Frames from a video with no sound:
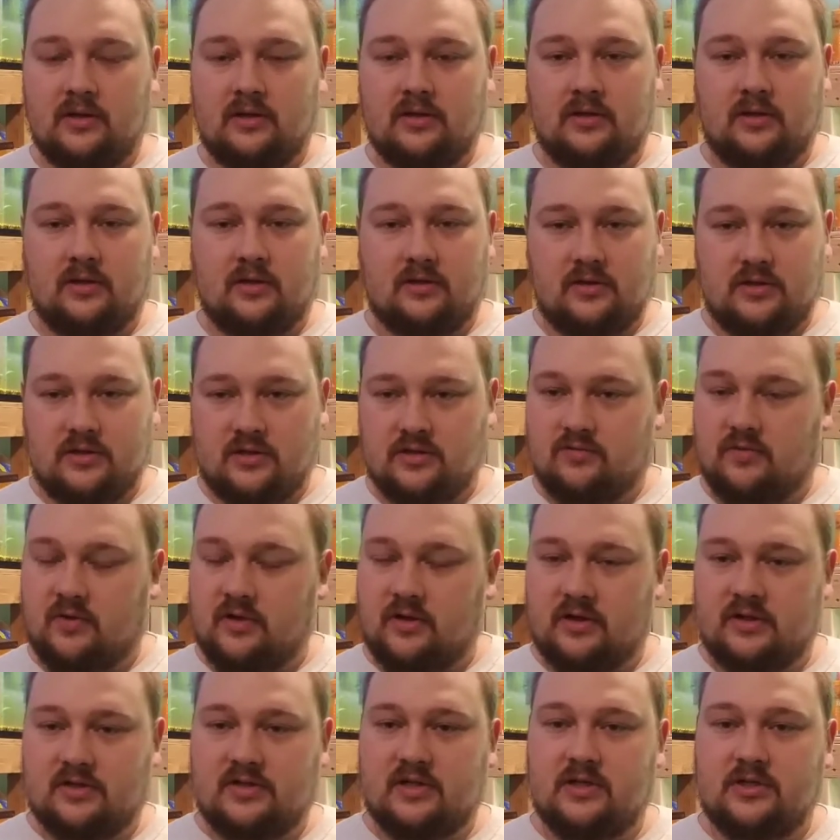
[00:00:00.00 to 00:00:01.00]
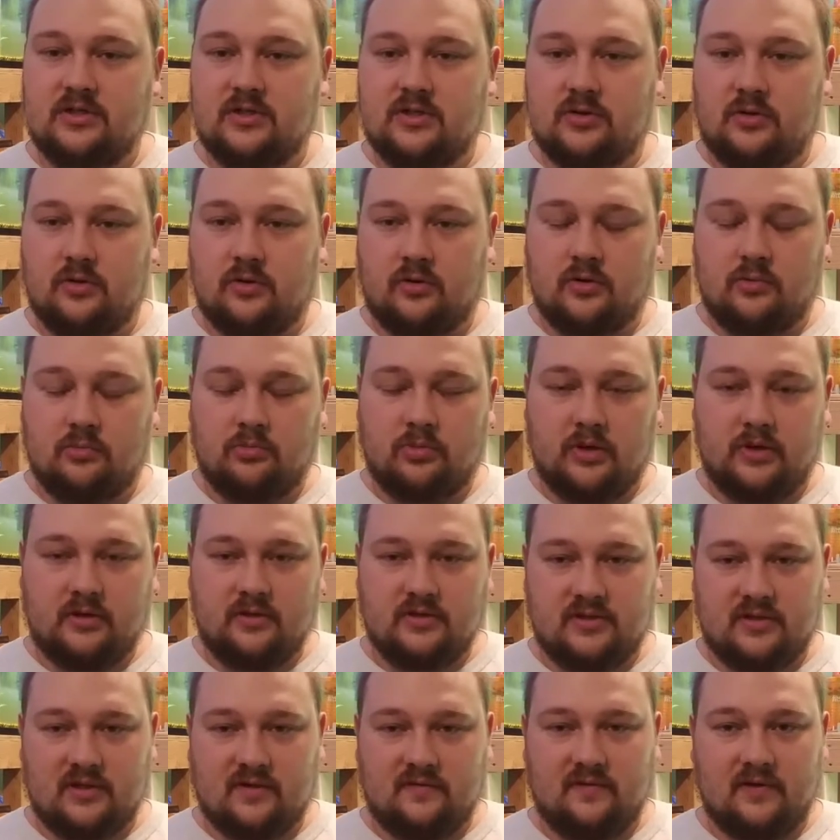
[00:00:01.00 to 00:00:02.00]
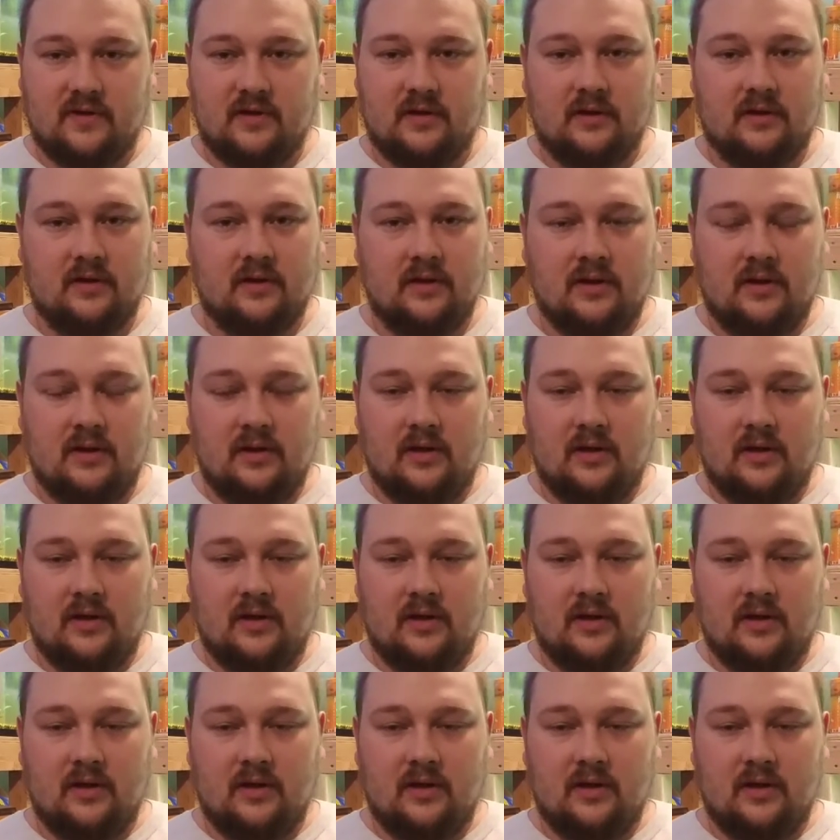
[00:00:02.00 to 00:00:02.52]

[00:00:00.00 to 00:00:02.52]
You just run an extension cord, plug your stuff in,